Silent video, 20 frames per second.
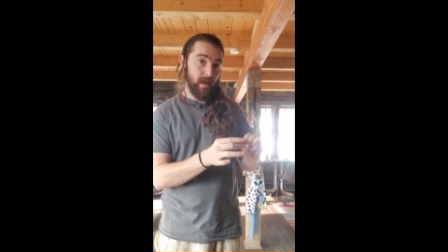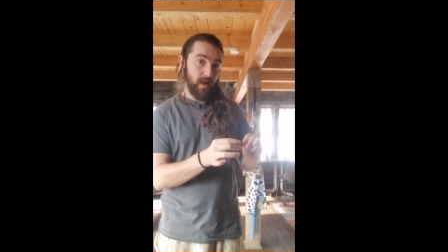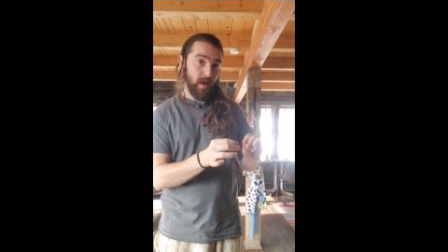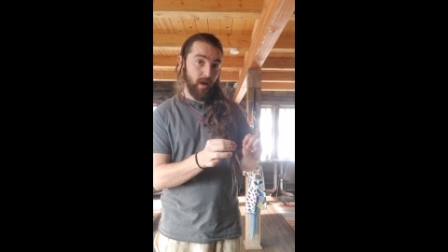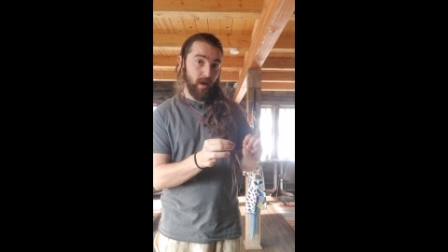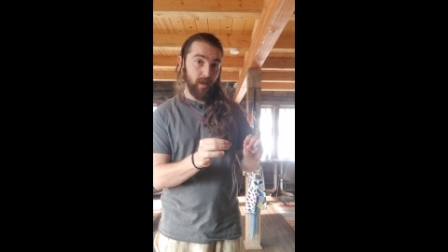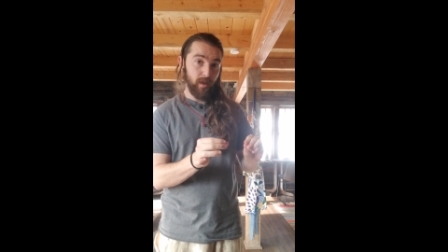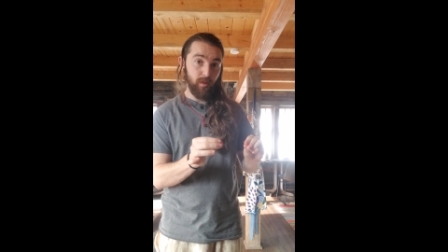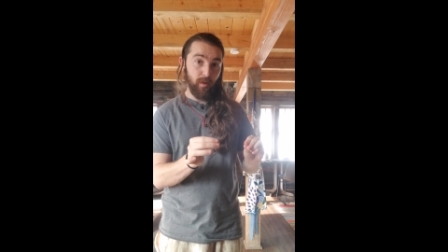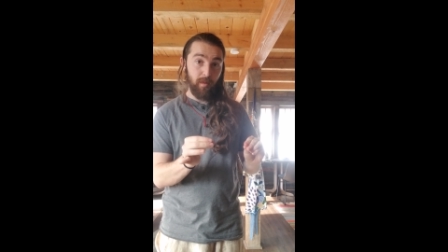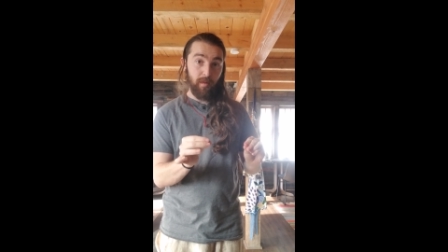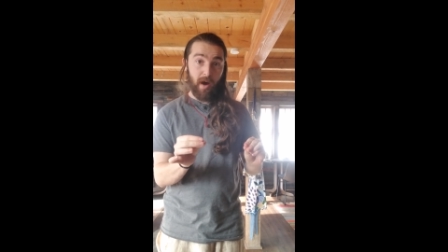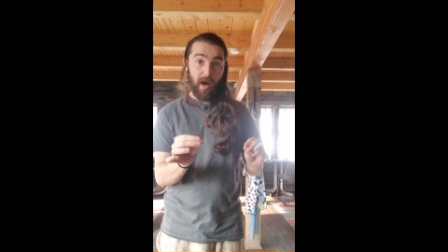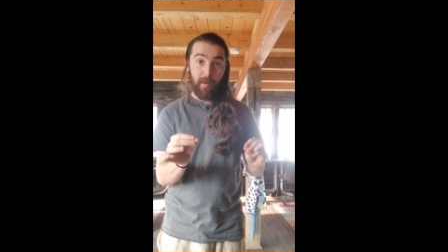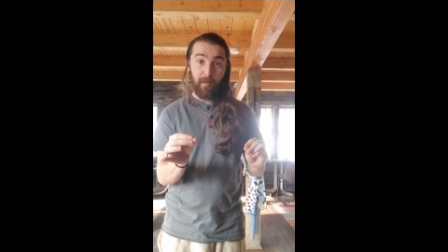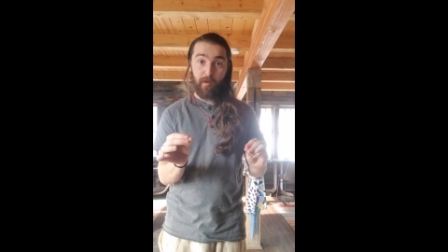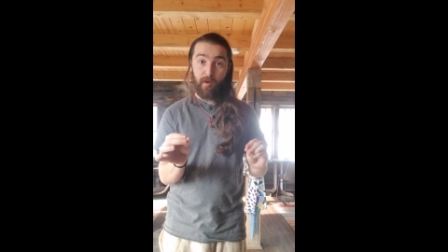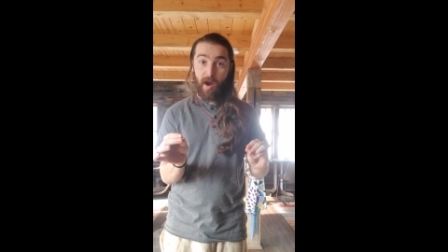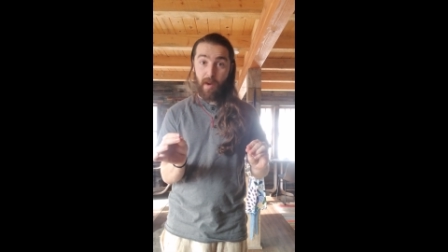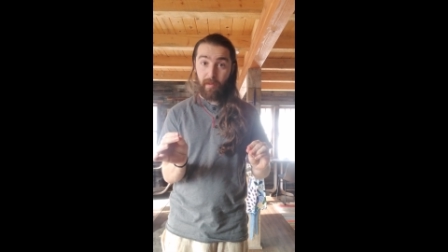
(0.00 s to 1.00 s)
as we mime
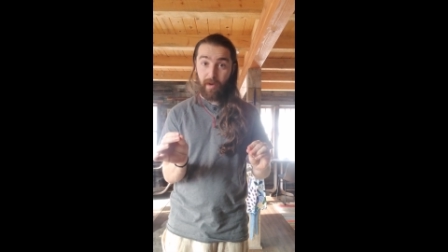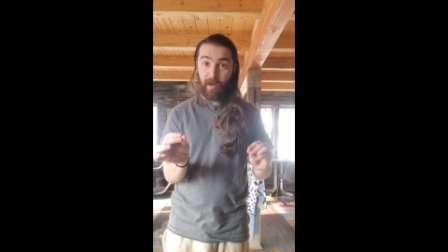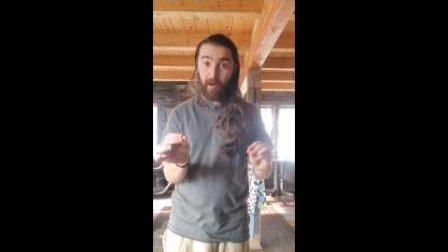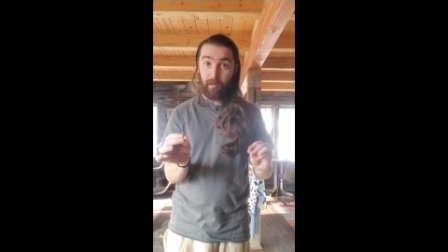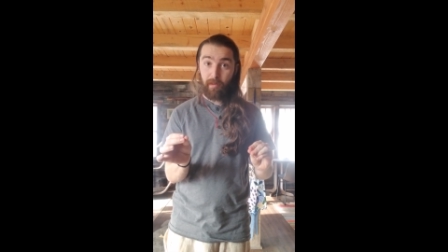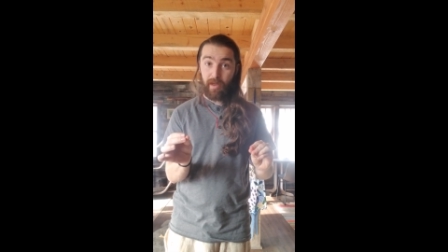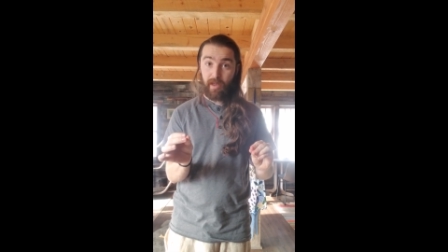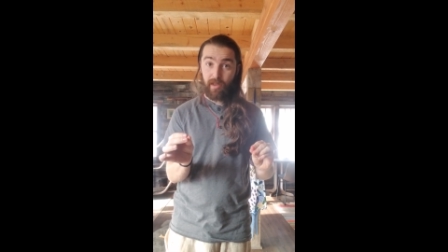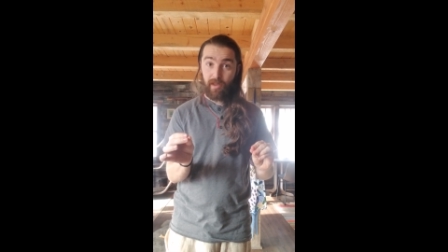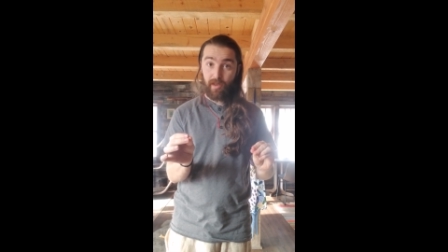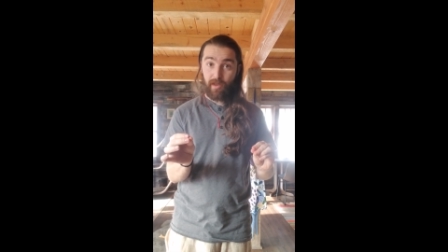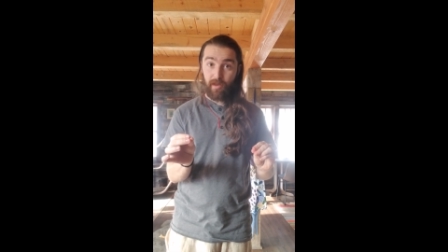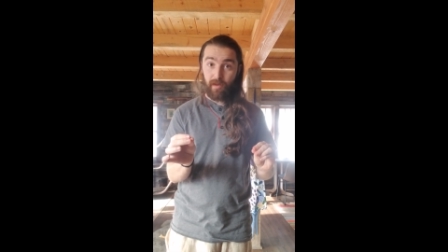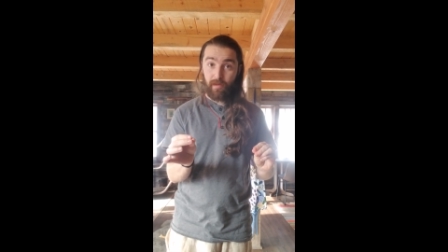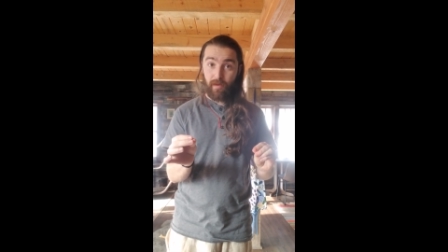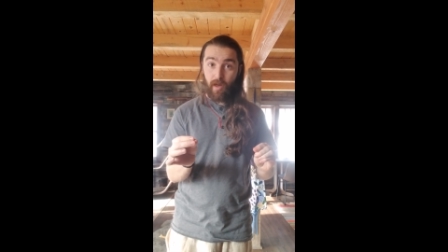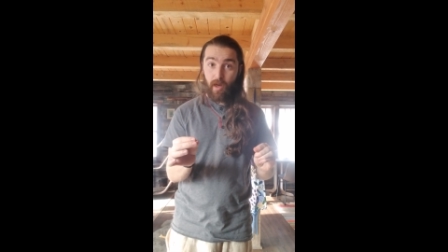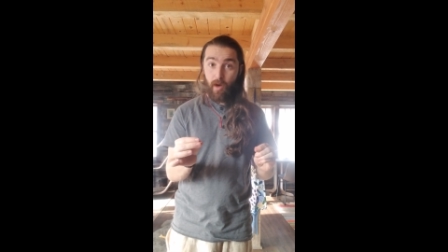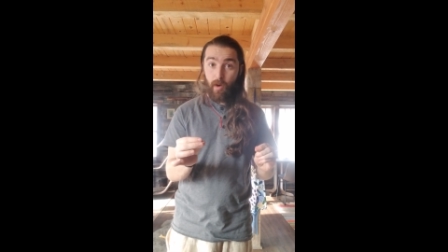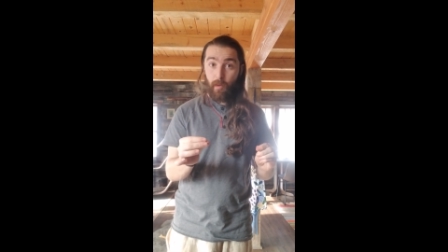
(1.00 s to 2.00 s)
grabbing a piece.
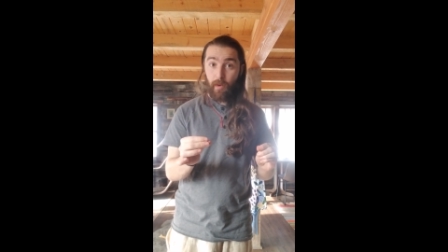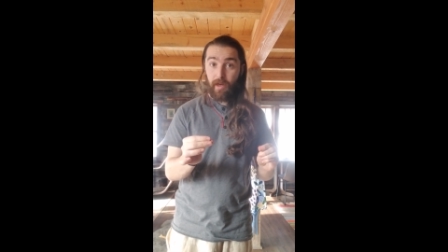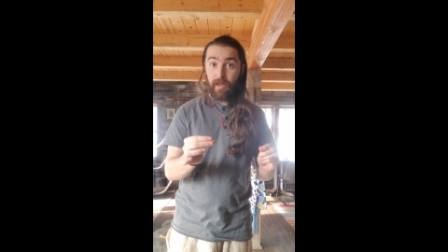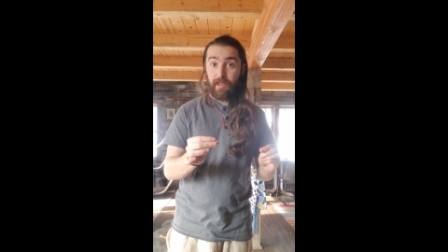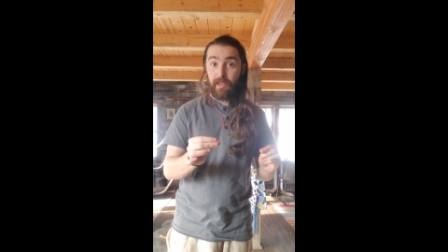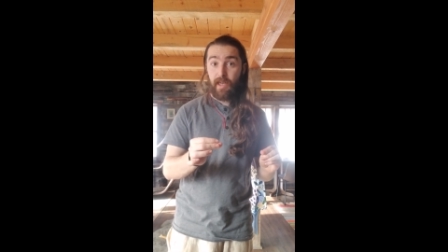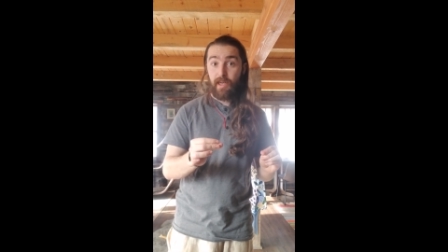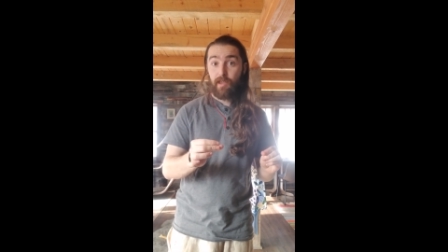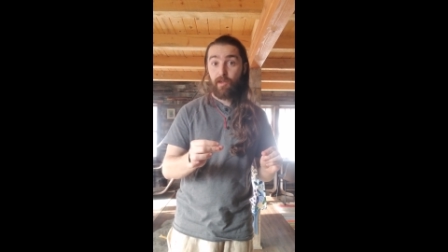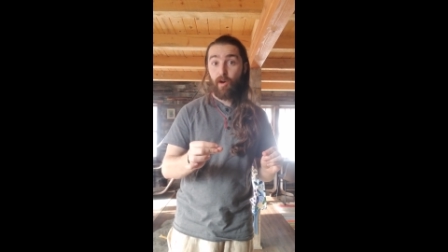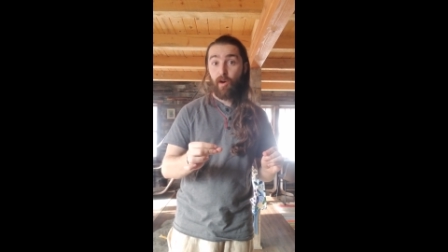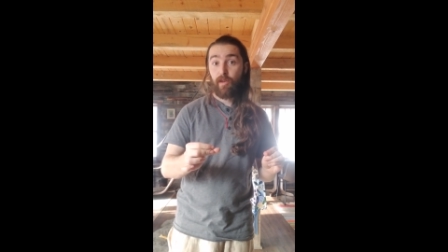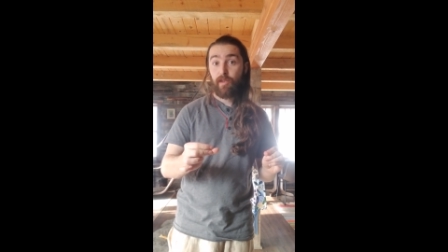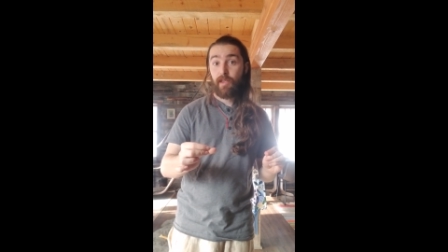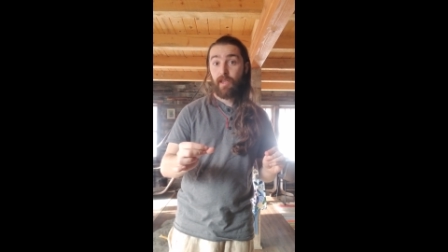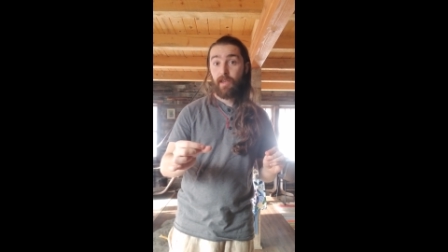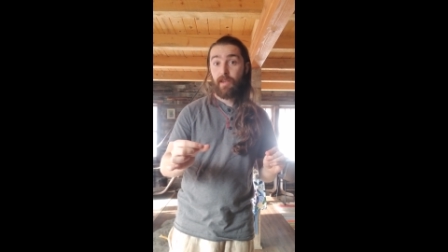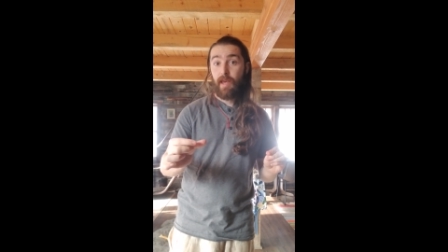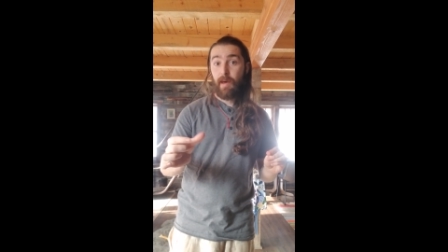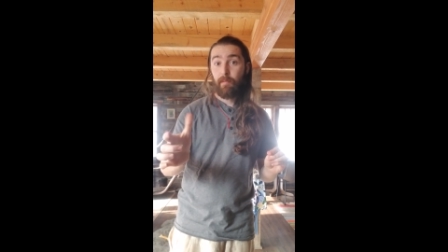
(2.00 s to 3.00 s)
We could say
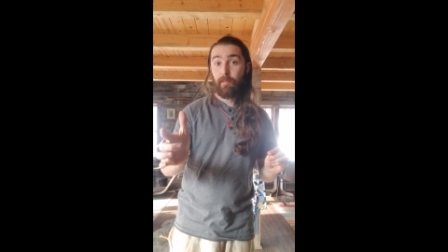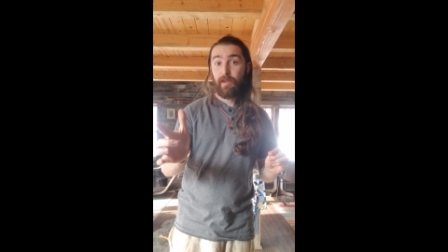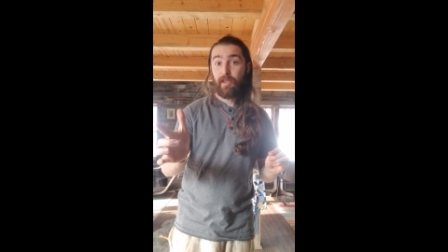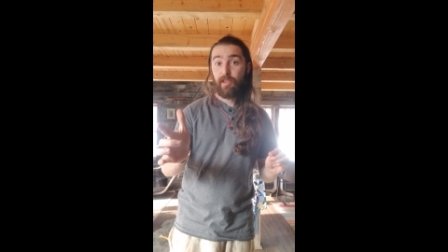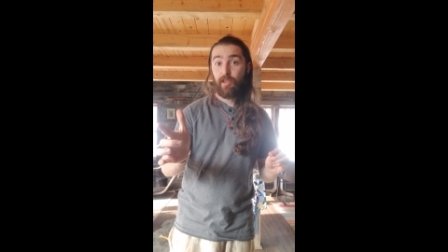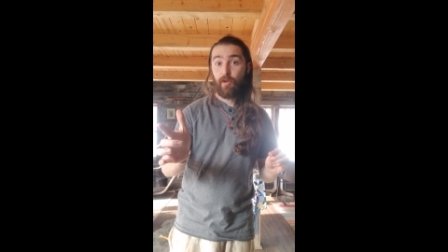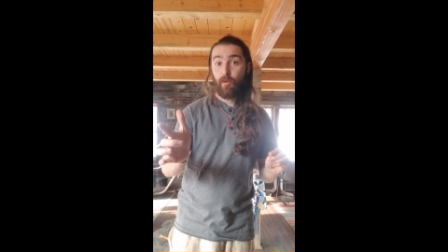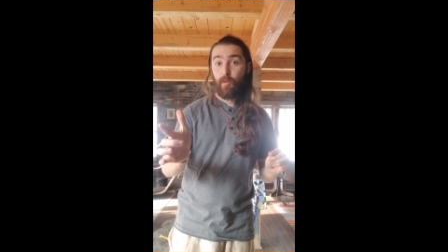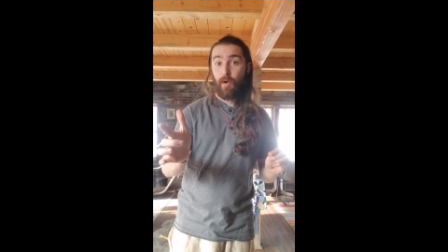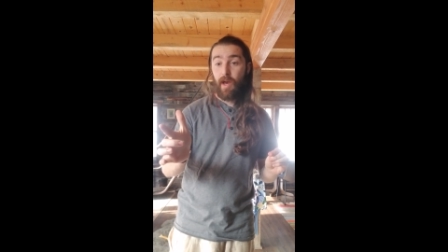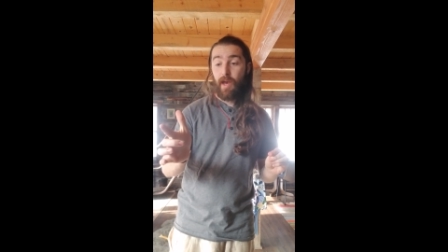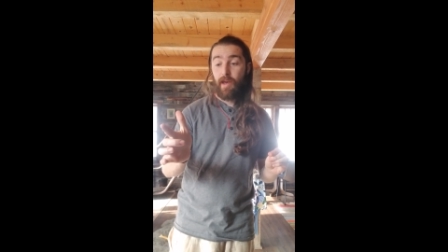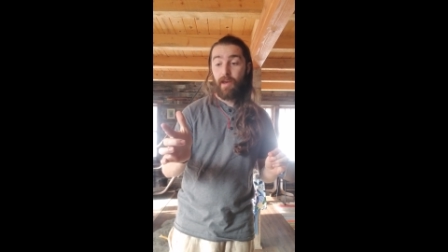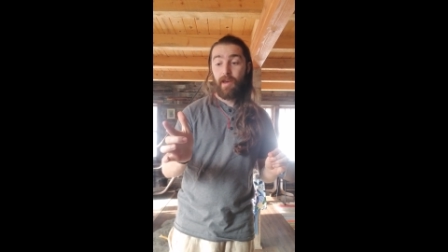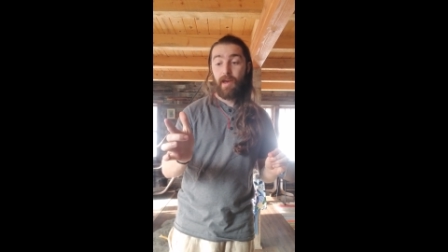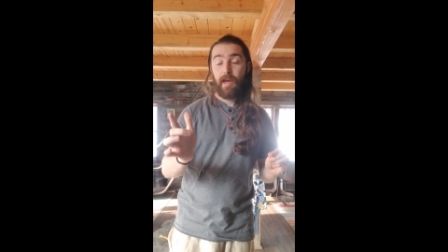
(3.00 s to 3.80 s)
tossing that piece away